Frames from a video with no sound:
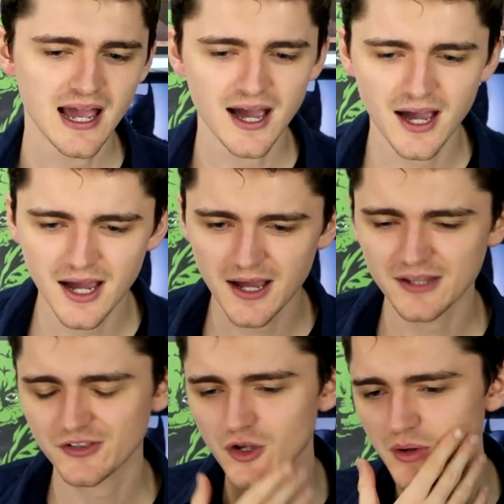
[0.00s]

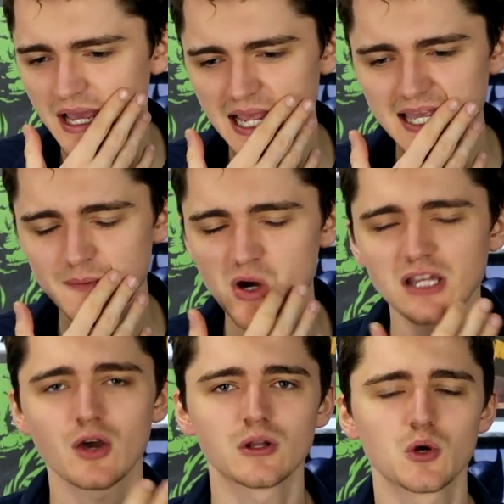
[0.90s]
So it
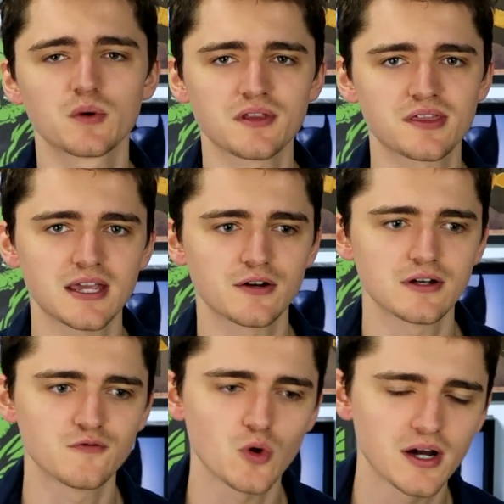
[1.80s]
might go along with the theory
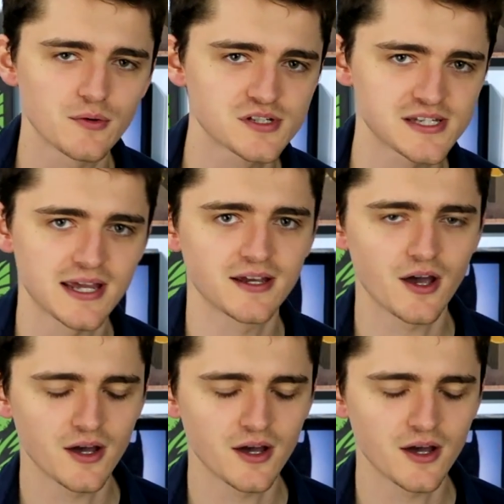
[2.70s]
of what I was saying